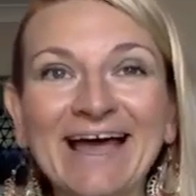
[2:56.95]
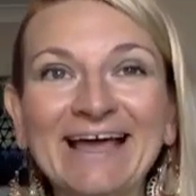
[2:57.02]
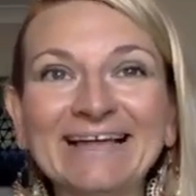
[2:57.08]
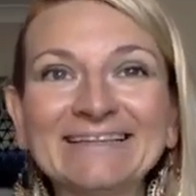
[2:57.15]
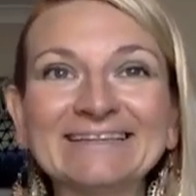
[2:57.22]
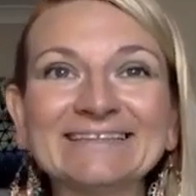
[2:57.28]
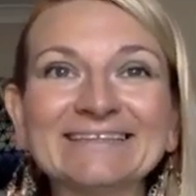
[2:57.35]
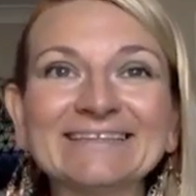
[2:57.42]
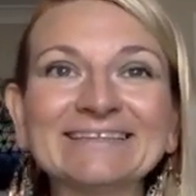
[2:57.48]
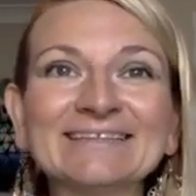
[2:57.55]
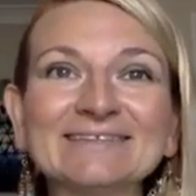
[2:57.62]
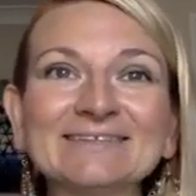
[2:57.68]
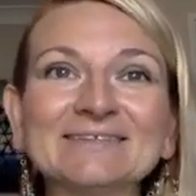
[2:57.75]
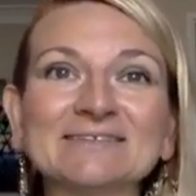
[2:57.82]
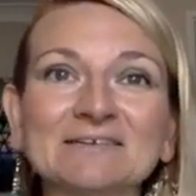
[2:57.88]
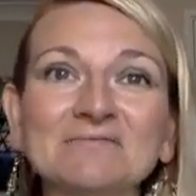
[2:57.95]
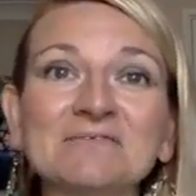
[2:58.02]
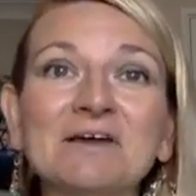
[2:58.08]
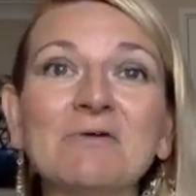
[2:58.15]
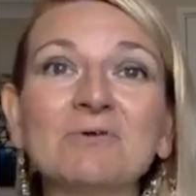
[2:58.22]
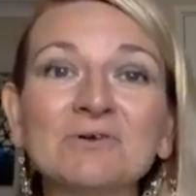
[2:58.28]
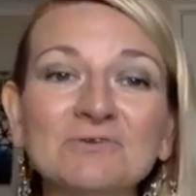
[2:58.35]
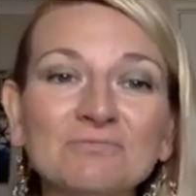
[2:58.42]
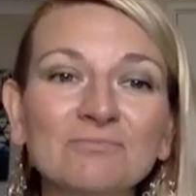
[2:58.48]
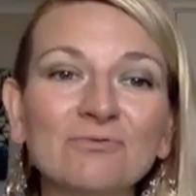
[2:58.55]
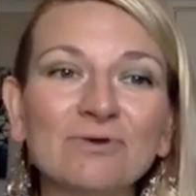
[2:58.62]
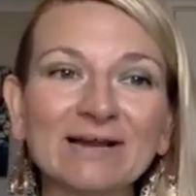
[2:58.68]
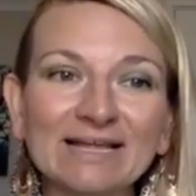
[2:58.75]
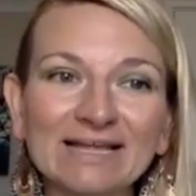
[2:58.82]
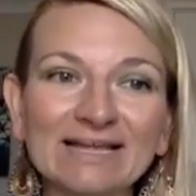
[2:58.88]
And this is something I want to
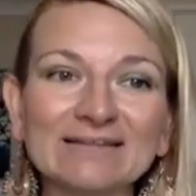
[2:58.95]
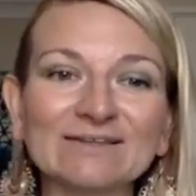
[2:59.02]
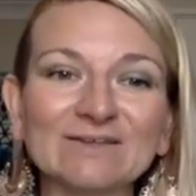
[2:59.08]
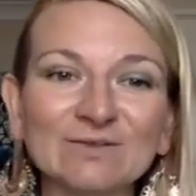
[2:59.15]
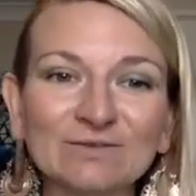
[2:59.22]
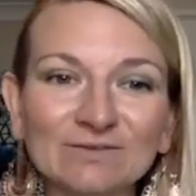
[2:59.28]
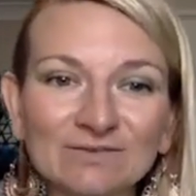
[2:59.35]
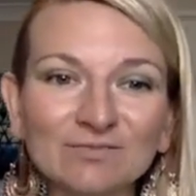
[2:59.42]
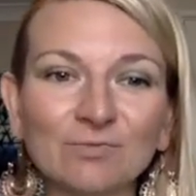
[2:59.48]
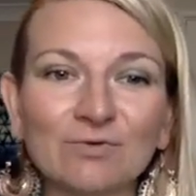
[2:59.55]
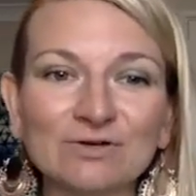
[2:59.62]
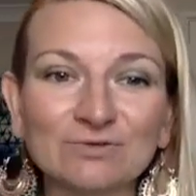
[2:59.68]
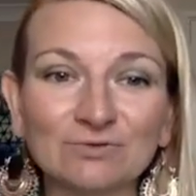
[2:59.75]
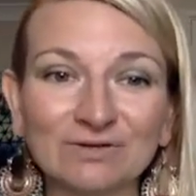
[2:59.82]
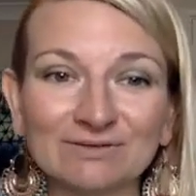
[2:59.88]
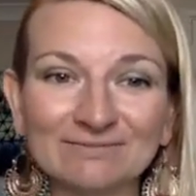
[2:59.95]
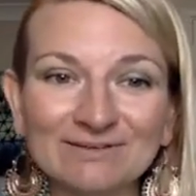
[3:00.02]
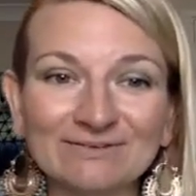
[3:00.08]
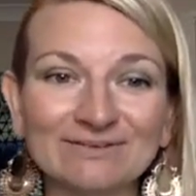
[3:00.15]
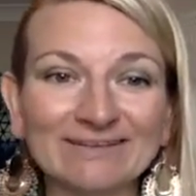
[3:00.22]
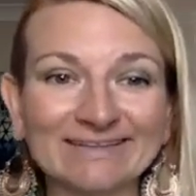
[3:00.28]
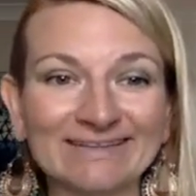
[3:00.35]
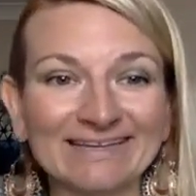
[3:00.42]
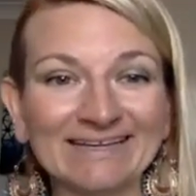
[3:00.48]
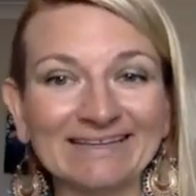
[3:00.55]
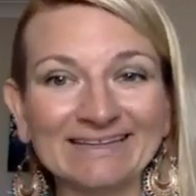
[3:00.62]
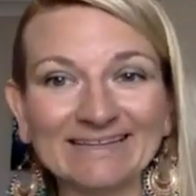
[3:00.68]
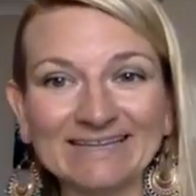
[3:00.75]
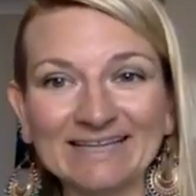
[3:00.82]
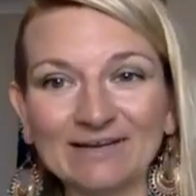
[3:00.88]
bring into the spiritual community.
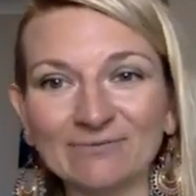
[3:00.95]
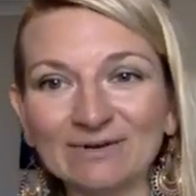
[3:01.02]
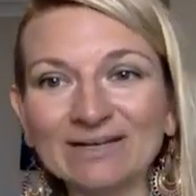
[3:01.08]
There